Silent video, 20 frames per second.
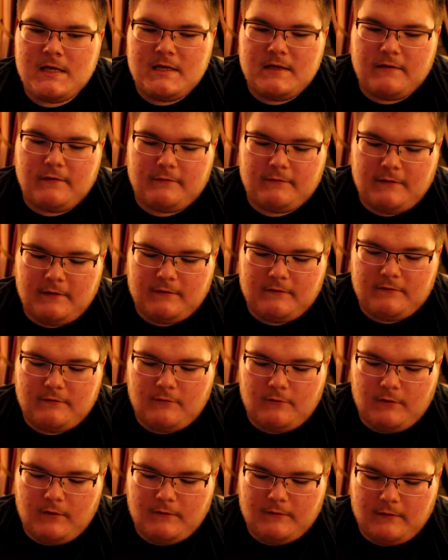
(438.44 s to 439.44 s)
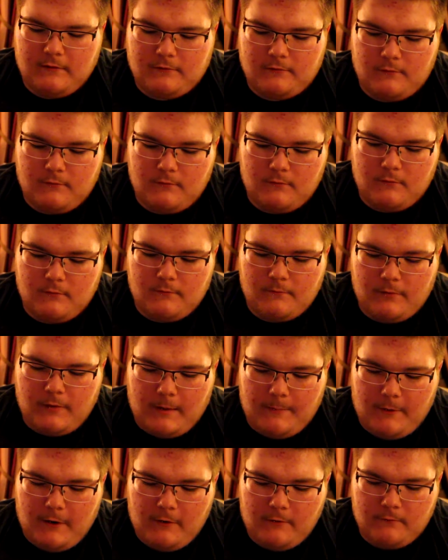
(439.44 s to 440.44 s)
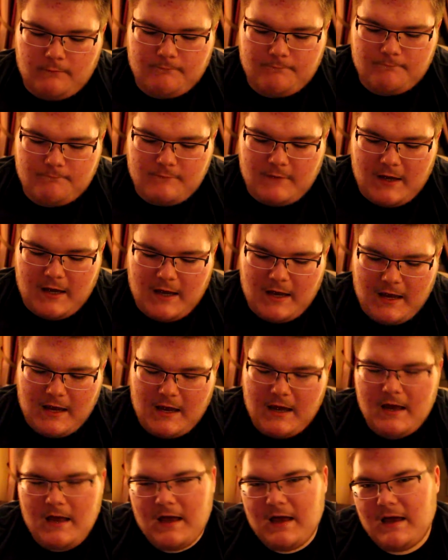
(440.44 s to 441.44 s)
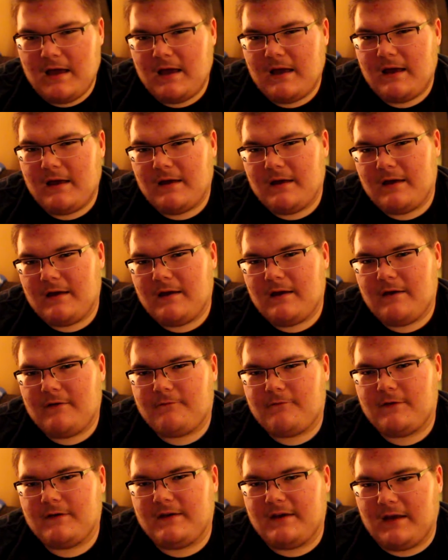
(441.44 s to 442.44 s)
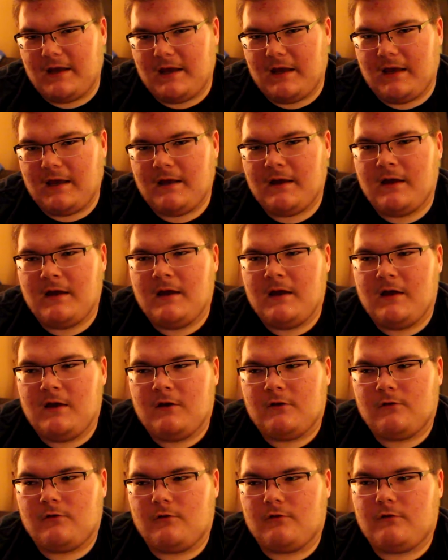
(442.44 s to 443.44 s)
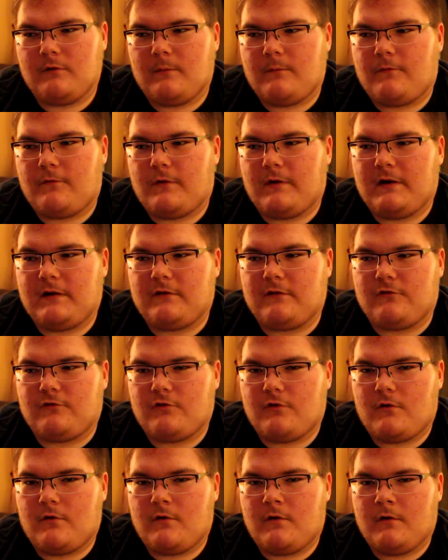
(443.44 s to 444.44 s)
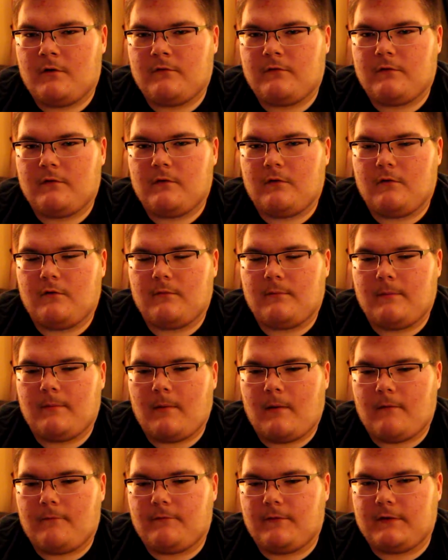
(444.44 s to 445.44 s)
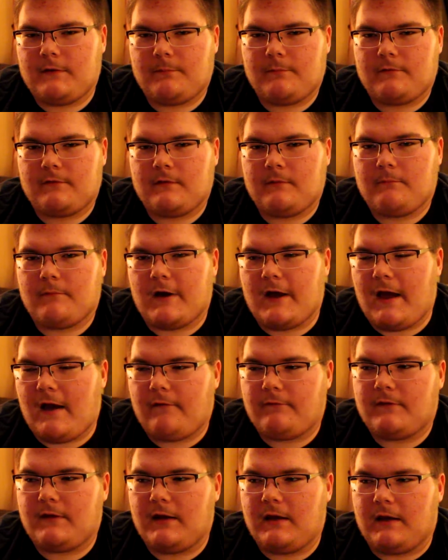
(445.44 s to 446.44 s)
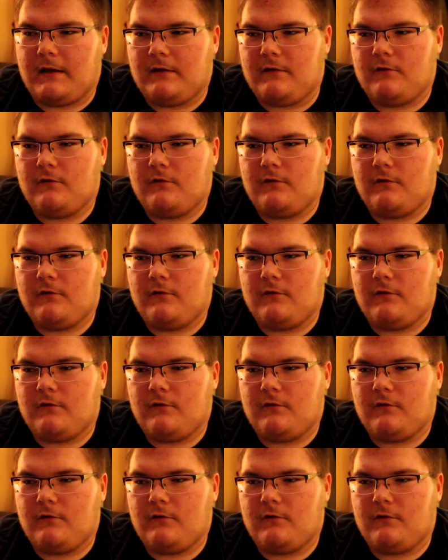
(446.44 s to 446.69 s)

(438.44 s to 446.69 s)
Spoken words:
This thing still does get through about a half a day, usually before it needs a charge. It'll usually be about 50% by half day.